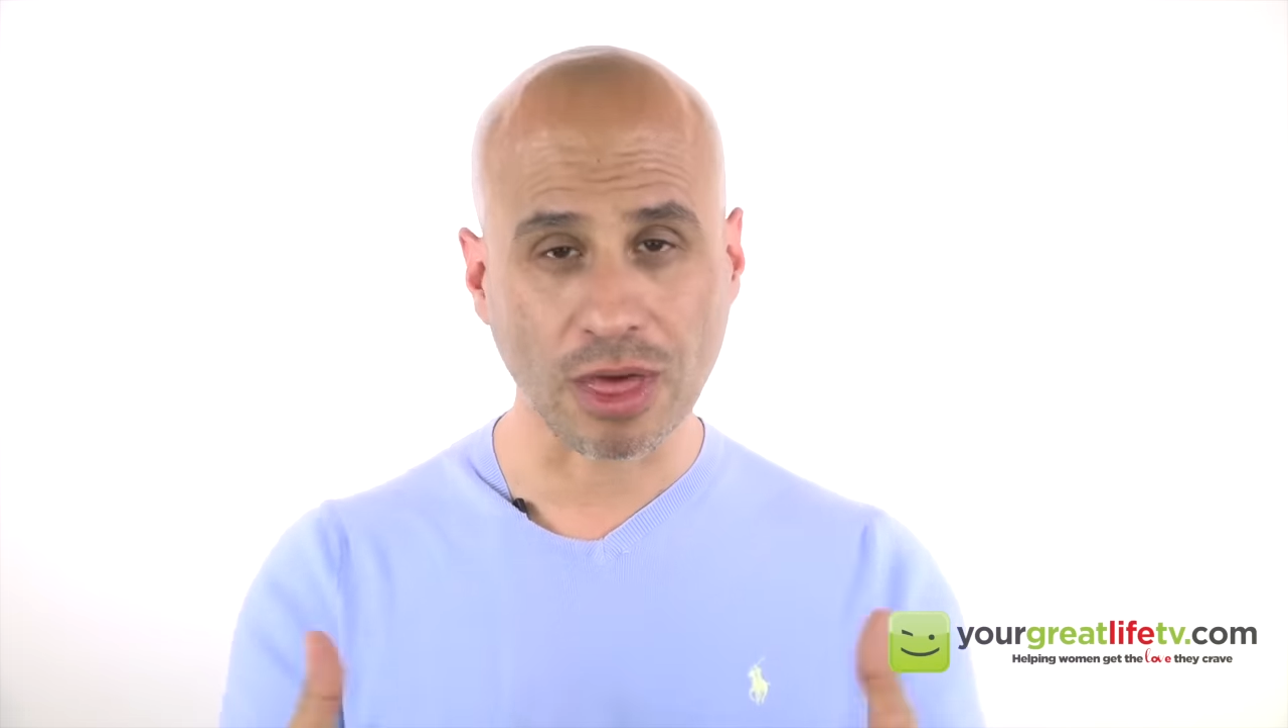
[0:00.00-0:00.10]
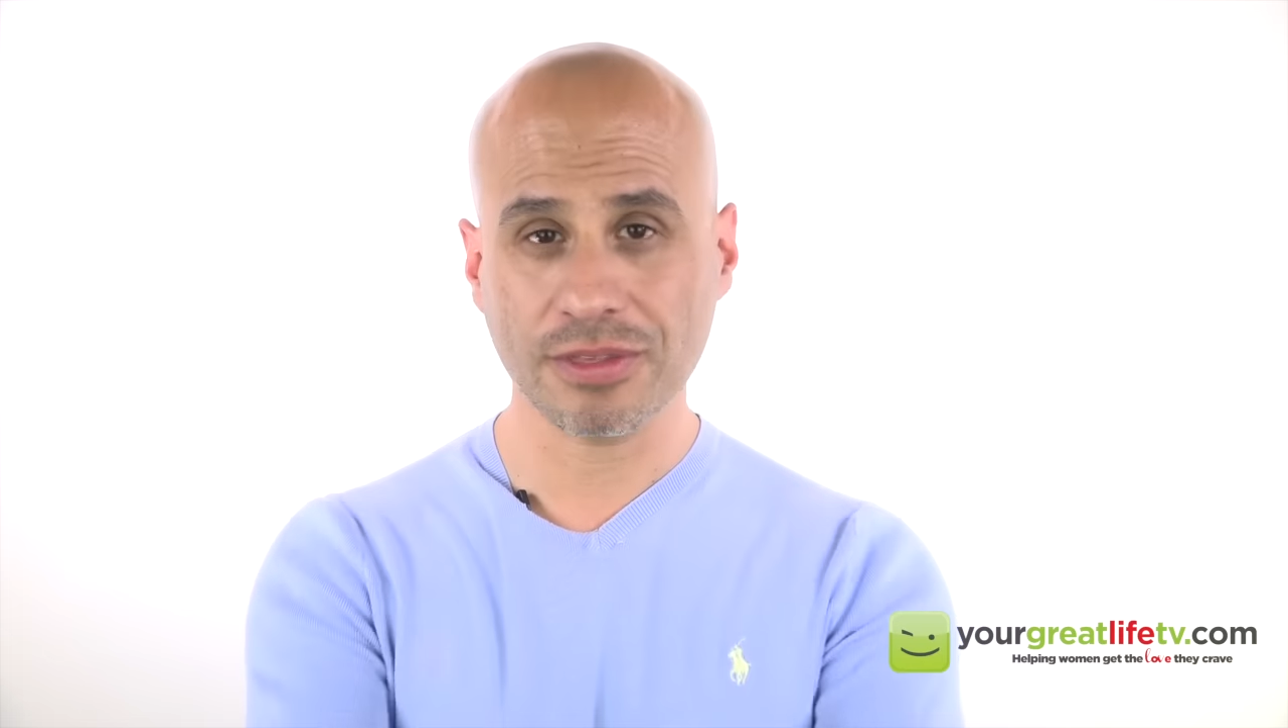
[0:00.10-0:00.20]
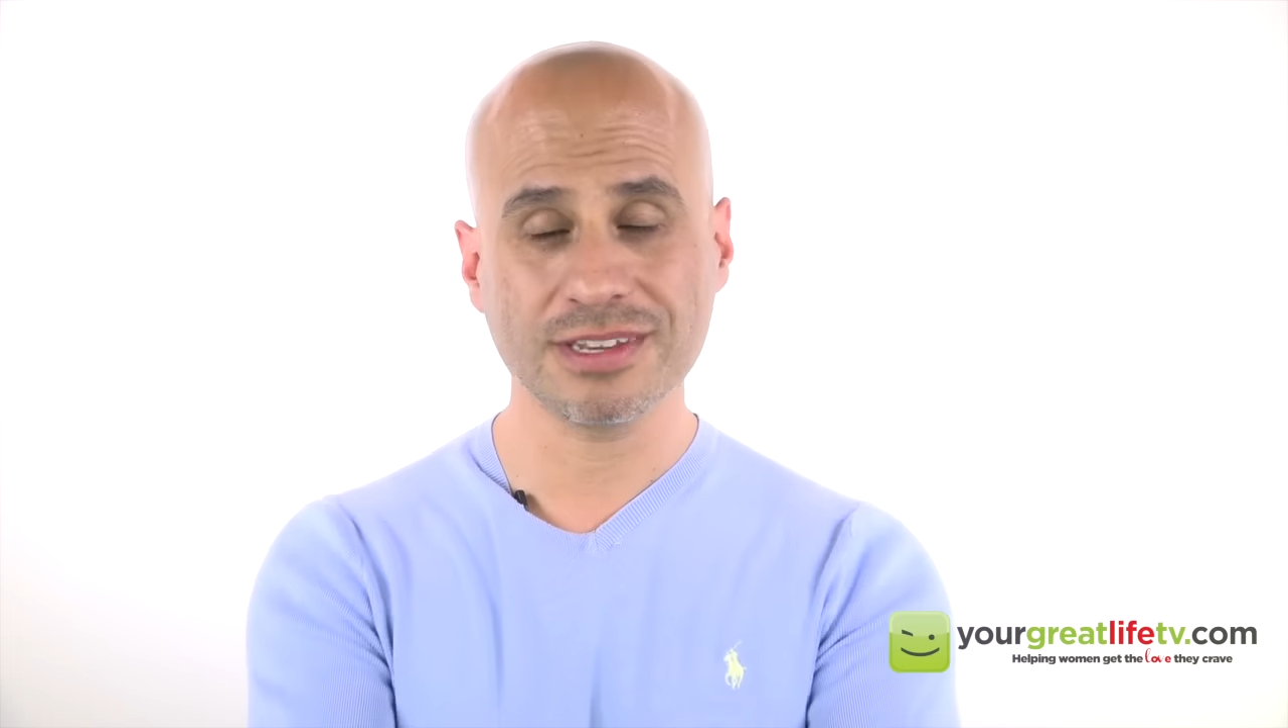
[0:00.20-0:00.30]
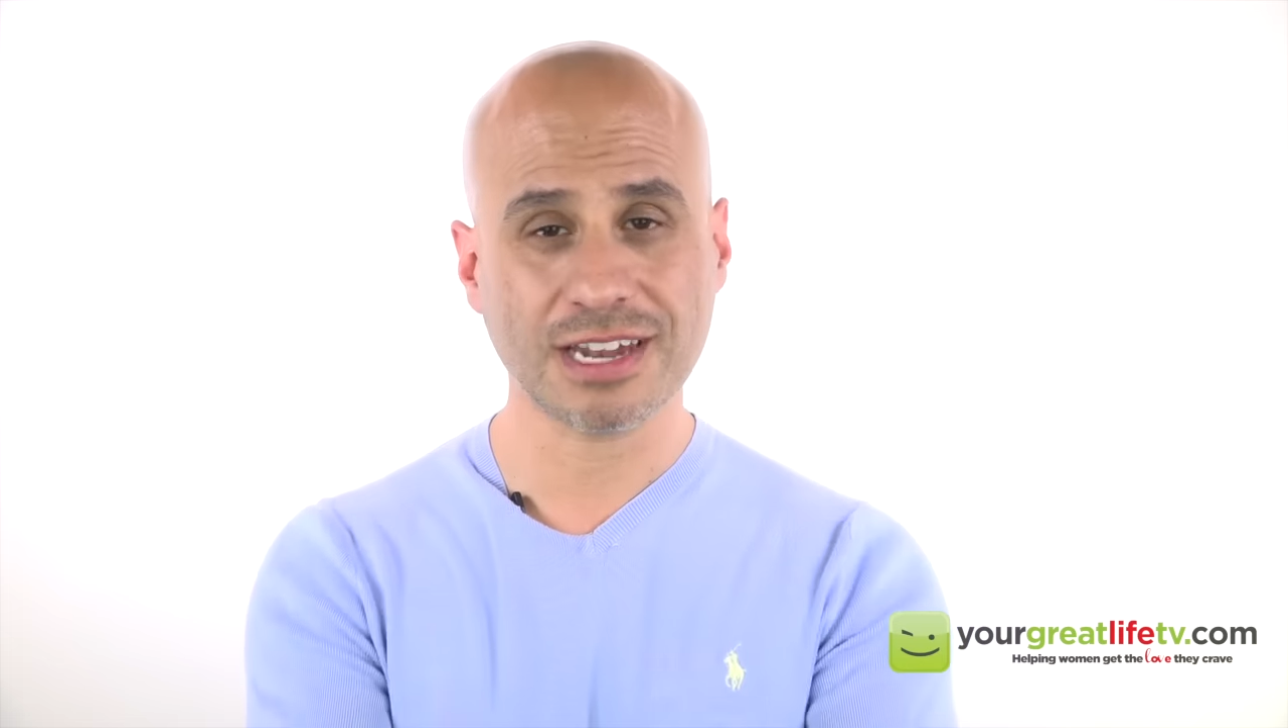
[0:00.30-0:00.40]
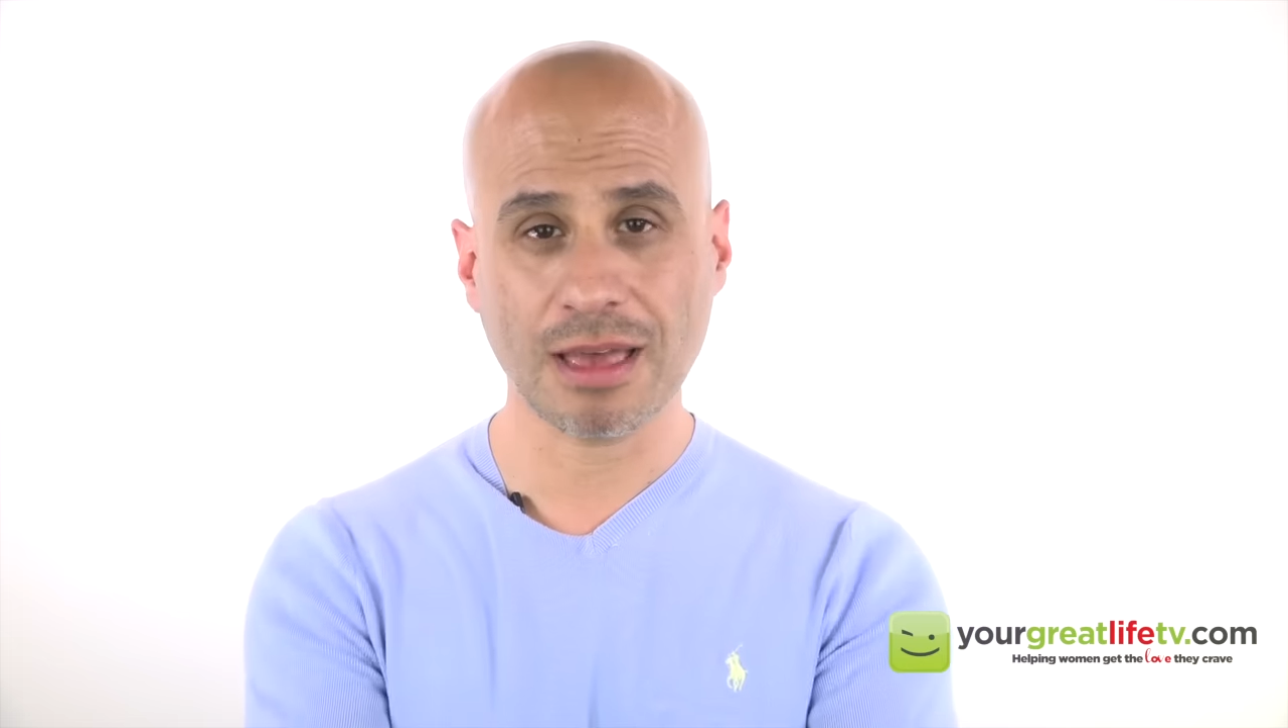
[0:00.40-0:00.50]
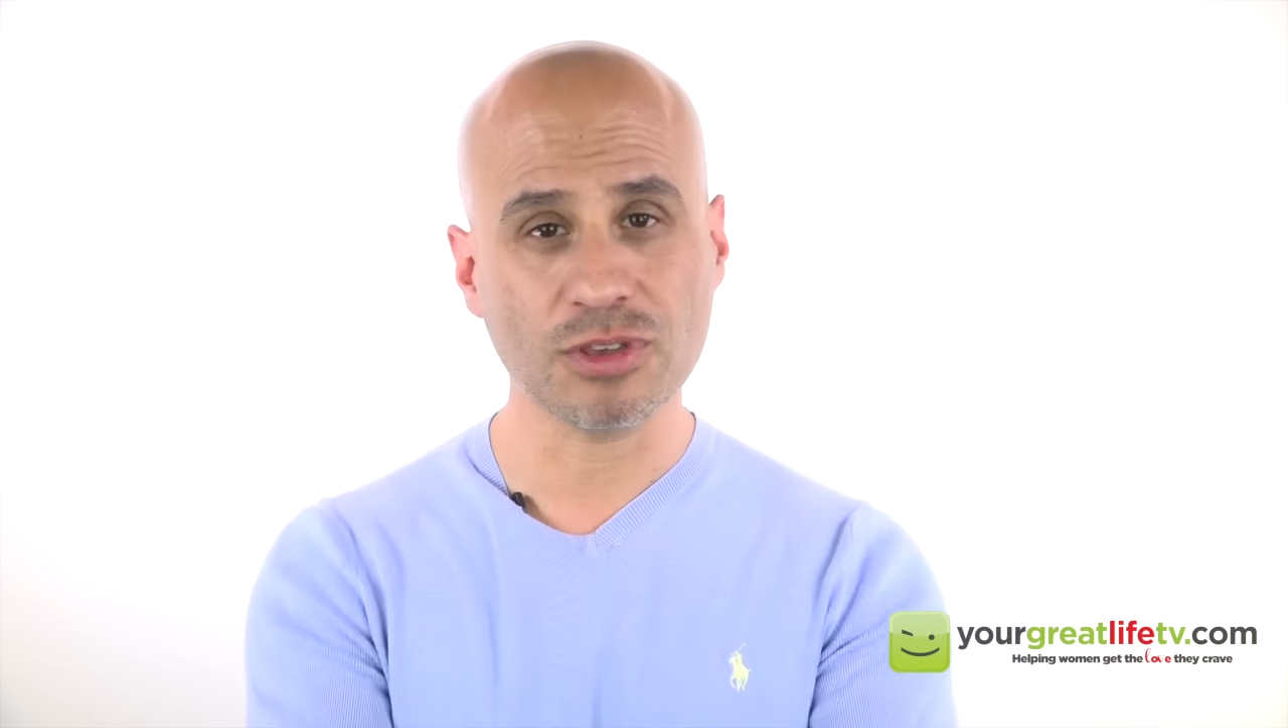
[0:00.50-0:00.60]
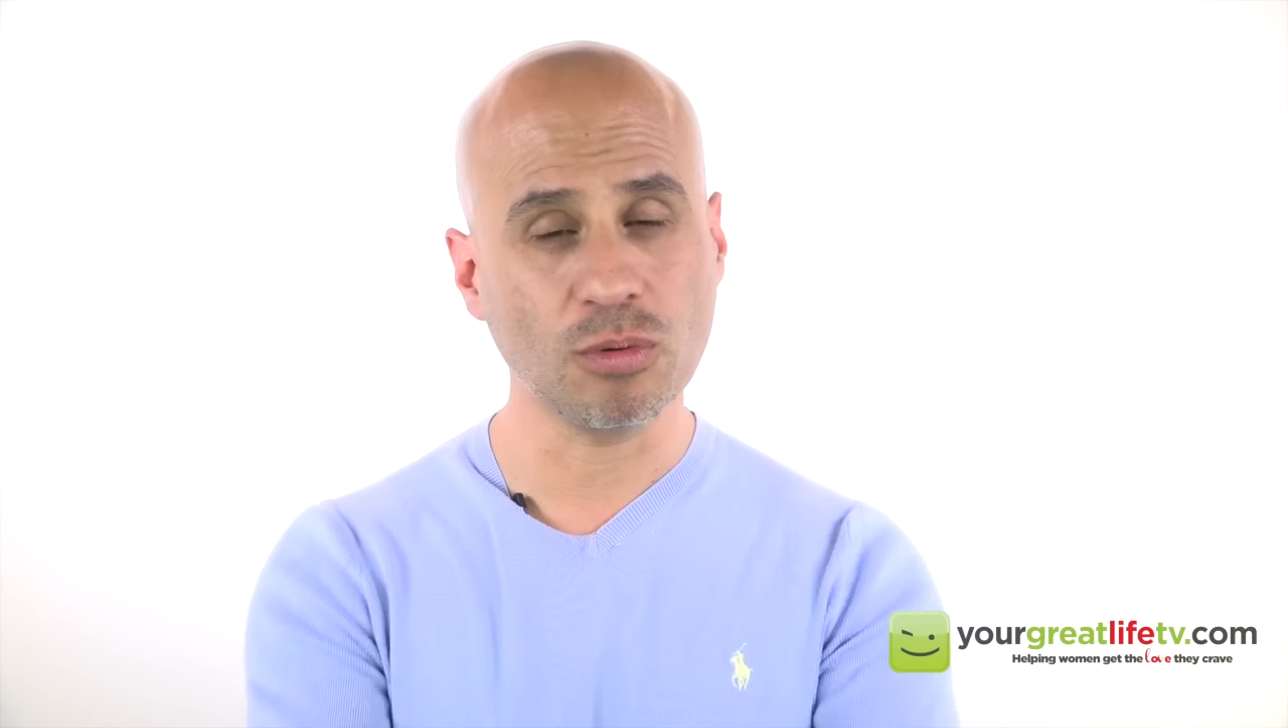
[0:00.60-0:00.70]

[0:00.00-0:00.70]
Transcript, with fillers: Without this step,